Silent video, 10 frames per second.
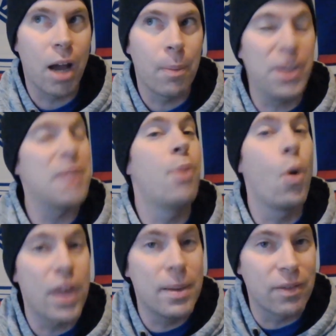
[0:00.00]
playing
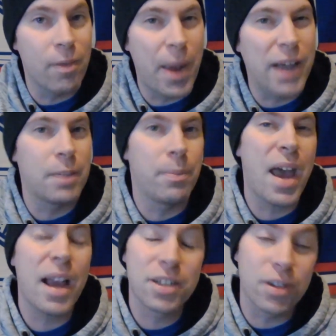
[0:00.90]
both games of a
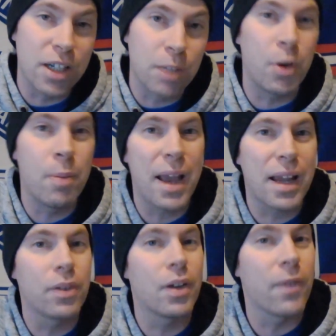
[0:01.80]
back-to-back, so you just put him
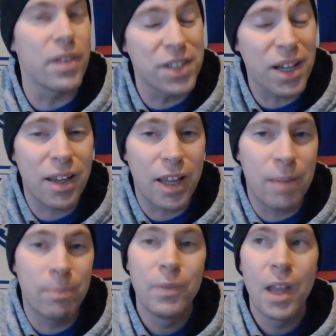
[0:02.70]
back out there for the second
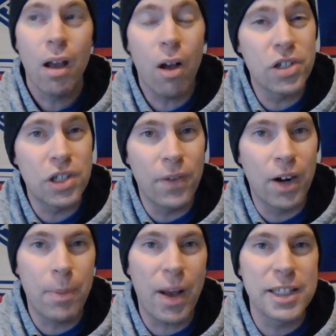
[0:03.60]
game. Also
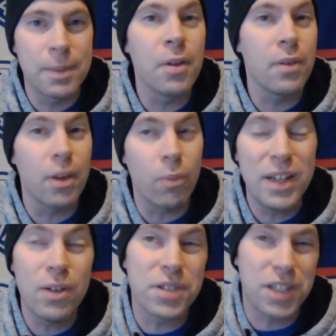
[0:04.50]
very possible that
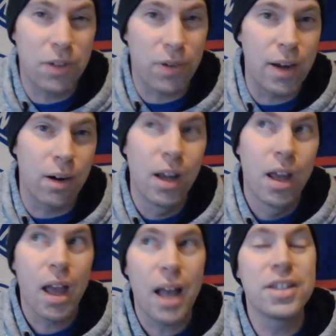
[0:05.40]
we don't see Kreider
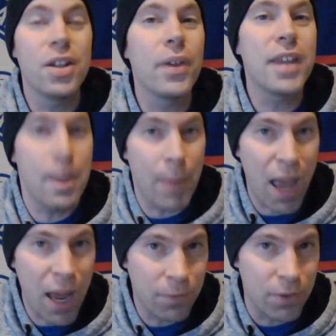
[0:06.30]
until the game
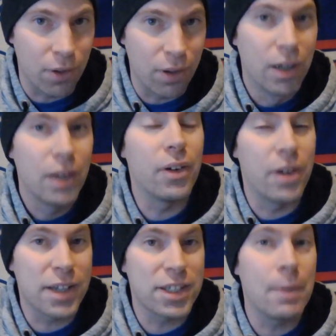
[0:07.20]
after their
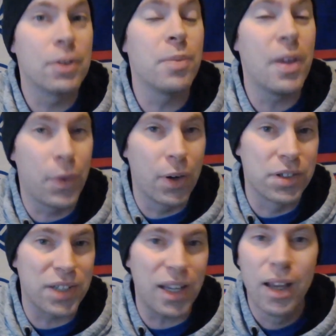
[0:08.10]
next game, which will be
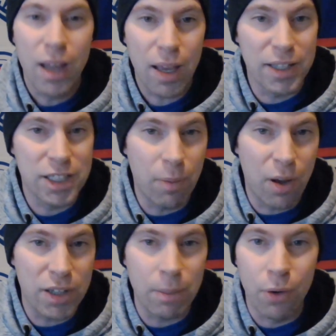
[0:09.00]
Thursday against the
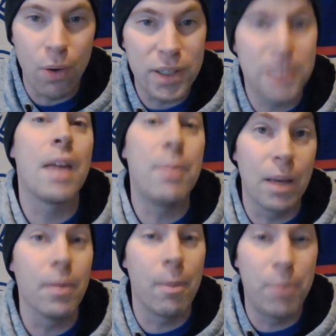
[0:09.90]
Boston Bruins, and that'd be
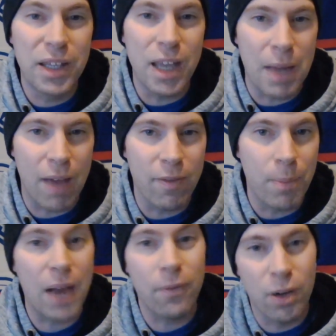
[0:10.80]
a big game to have him
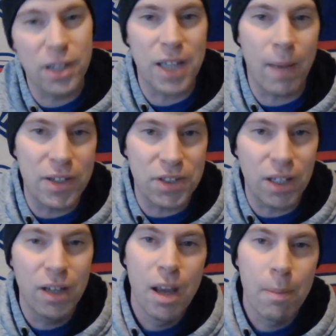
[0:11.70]
back for, because
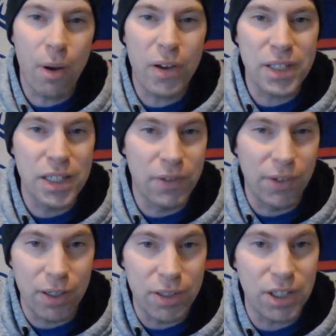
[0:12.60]
obviously Boston is a
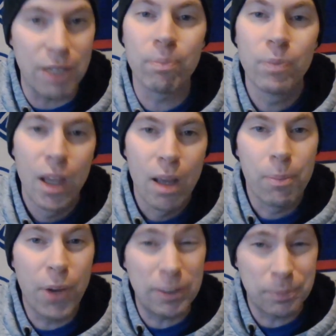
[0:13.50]
very good team.
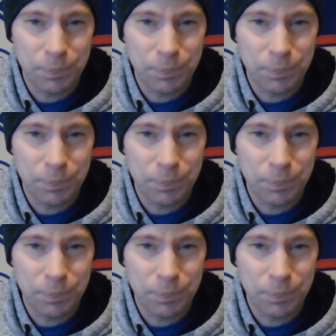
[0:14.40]
But